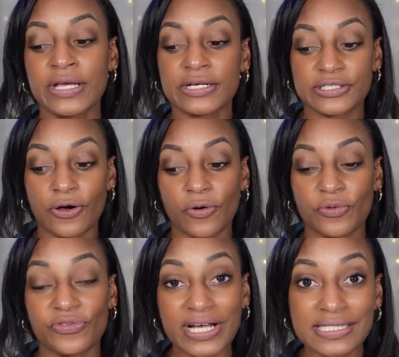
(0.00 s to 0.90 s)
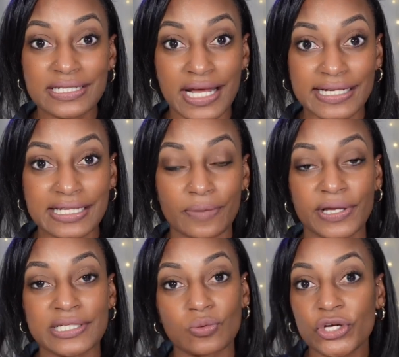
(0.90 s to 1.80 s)
So that's the next step,
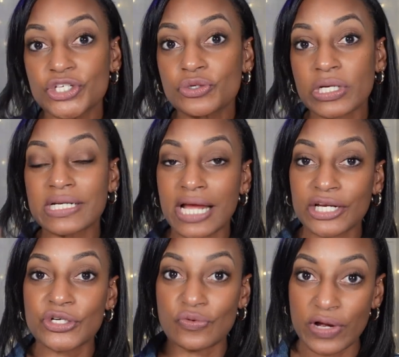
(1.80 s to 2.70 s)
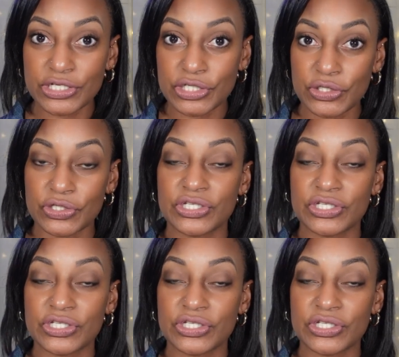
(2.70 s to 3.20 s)
is once you connect your registers,